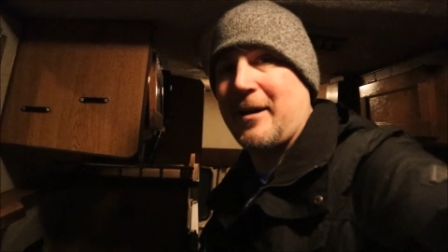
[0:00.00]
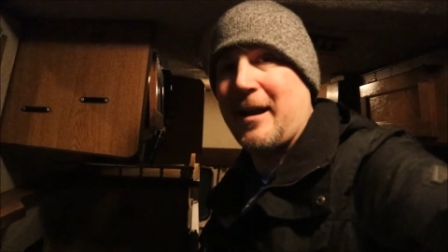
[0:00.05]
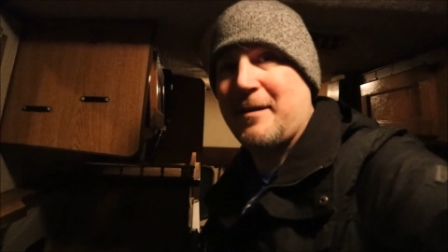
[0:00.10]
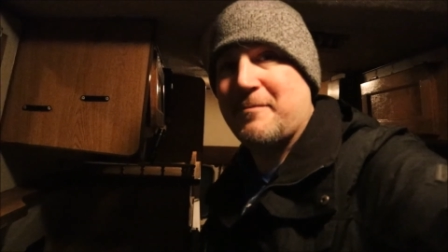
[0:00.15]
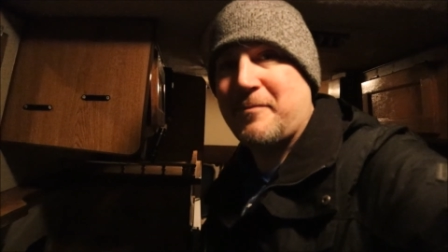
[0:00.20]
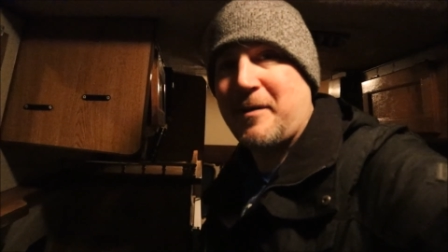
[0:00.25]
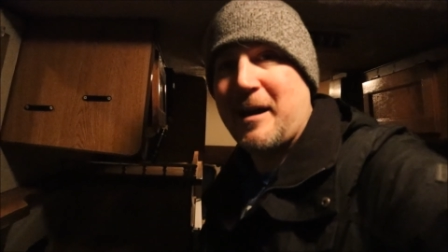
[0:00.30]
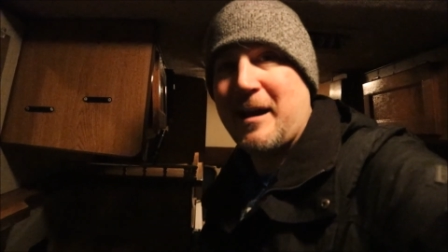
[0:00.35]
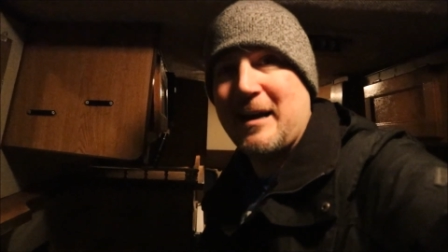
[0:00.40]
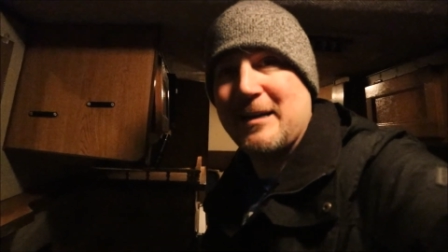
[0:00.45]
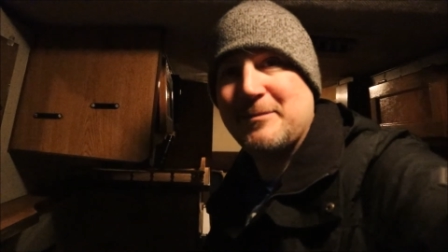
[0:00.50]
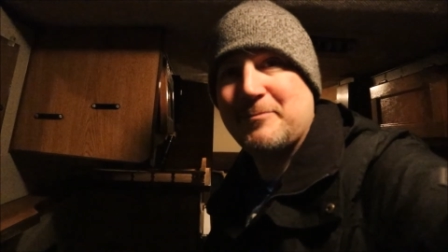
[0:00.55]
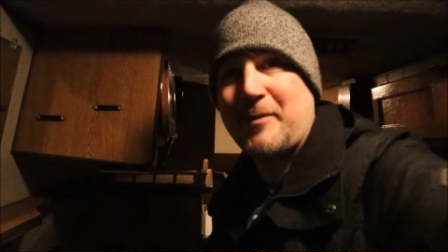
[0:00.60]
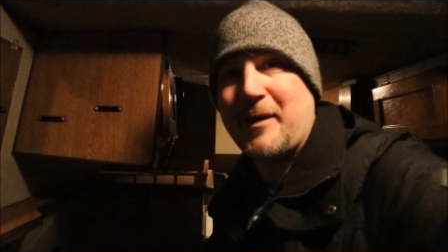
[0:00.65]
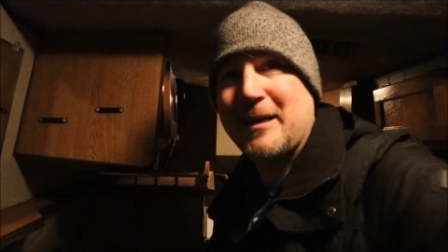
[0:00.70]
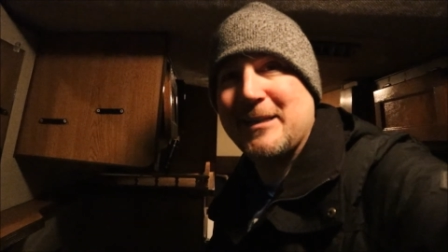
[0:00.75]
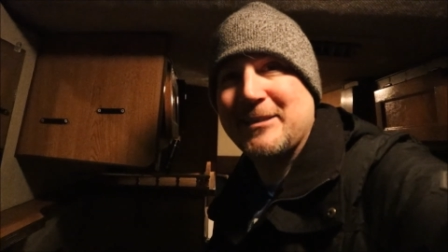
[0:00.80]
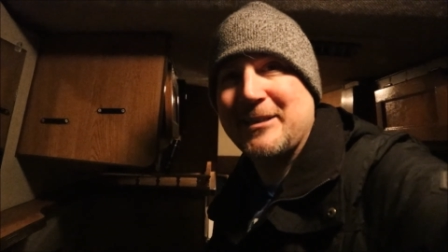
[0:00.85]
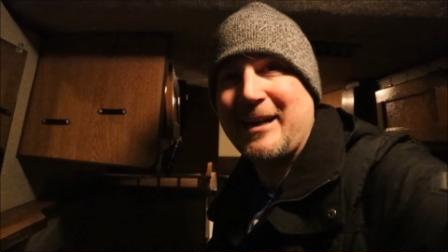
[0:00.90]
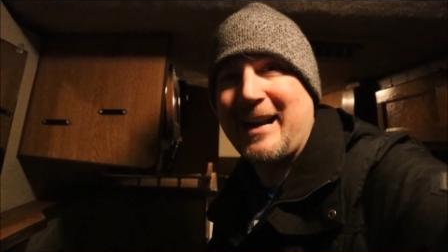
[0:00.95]
it. I
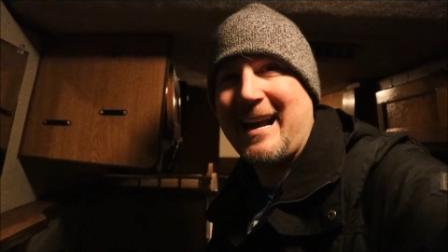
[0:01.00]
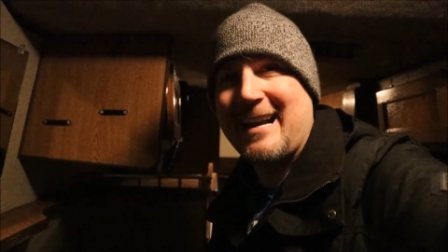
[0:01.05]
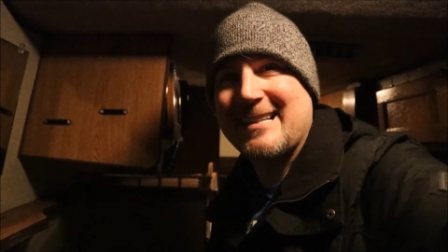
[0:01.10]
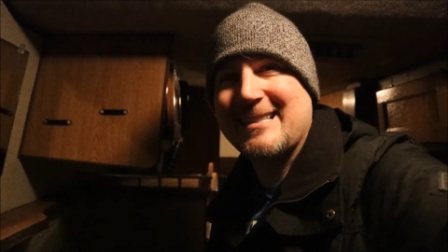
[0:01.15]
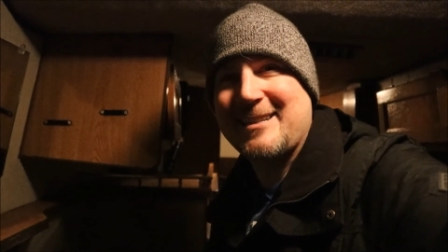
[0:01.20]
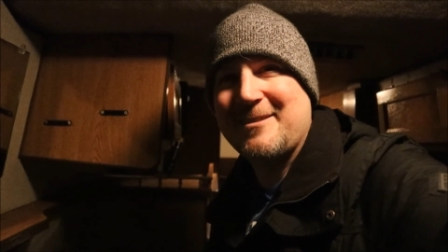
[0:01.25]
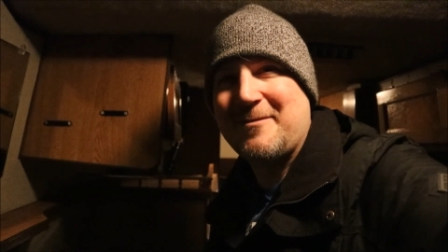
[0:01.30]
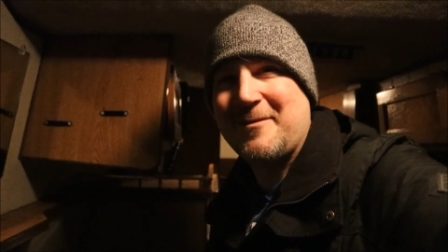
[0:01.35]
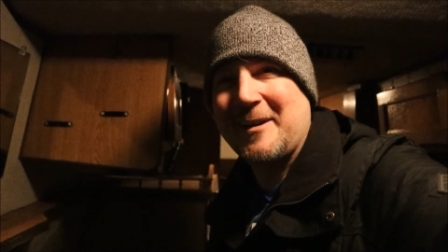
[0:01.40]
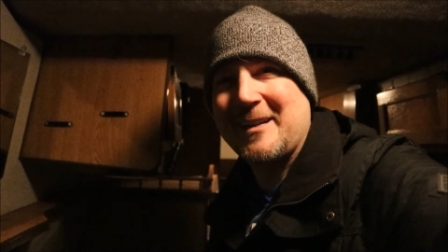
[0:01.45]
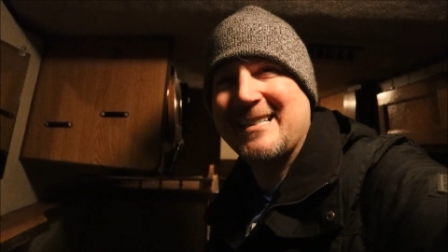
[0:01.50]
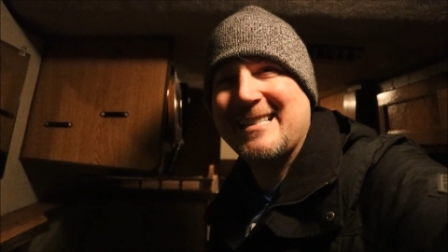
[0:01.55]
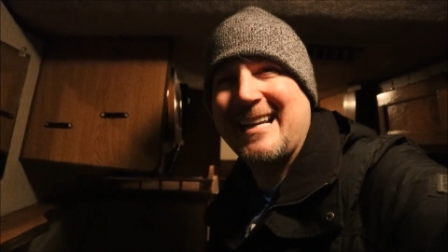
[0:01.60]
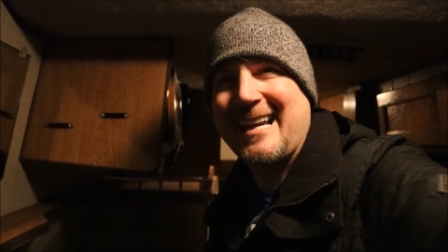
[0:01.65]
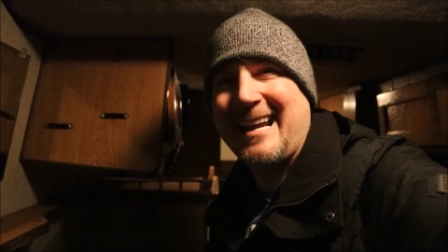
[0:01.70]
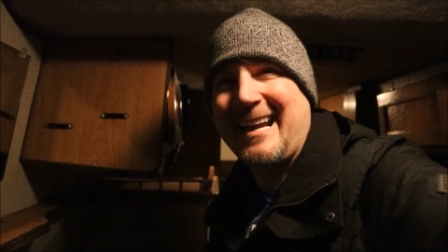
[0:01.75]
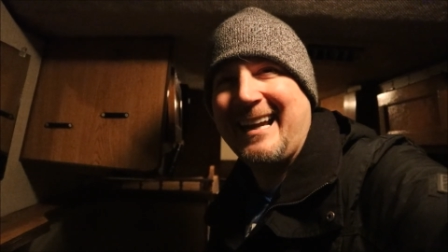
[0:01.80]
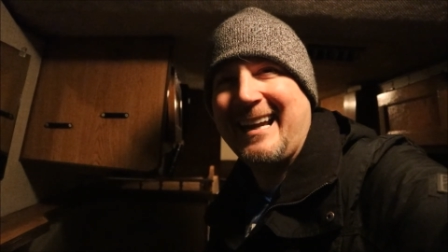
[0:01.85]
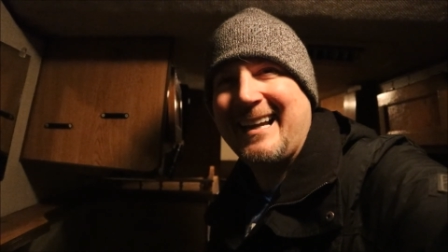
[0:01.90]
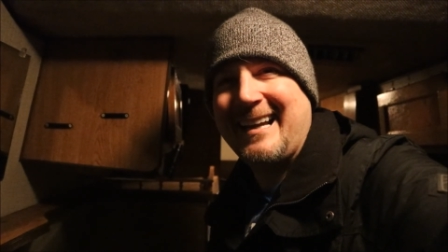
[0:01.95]
probably should ask him one
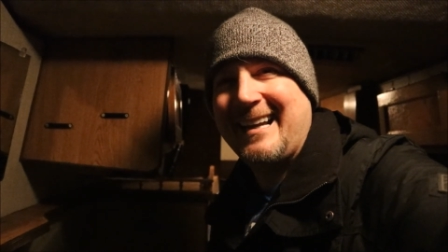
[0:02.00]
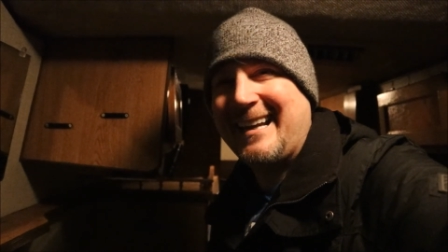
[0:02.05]
day,